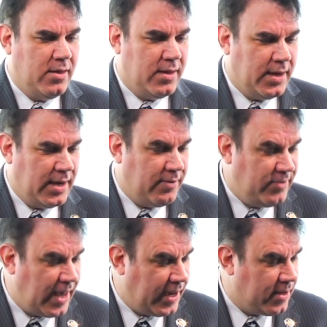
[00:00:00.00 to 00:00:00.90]
They have
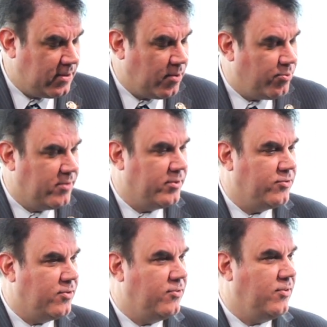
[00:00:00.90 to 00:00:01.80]
taken their
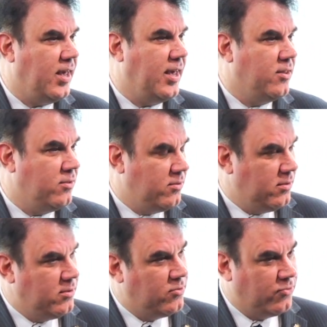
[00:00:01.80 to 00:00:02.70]
privileges and
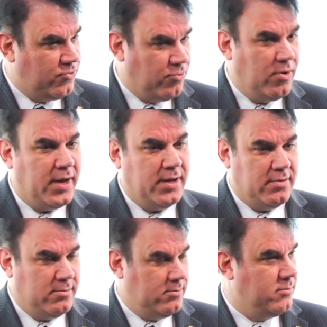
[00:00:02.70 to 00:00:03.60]
destroyed
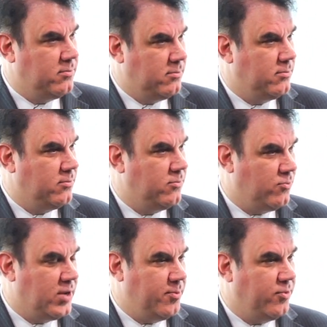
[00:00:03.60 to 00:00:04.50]

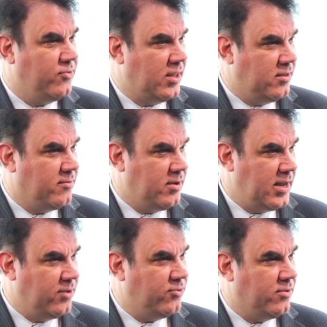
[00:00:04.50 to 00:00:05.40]
20% of our
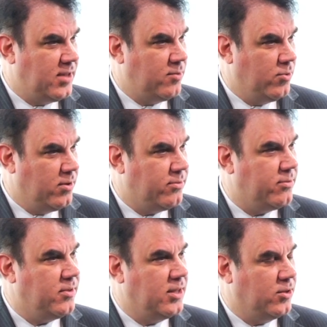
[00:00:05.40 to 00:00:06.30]
national net
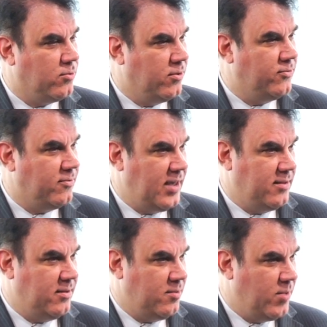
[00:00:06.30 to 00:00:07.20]
worth in the course of
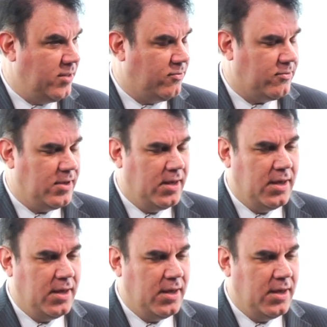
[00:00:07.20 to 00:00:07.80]
18 months.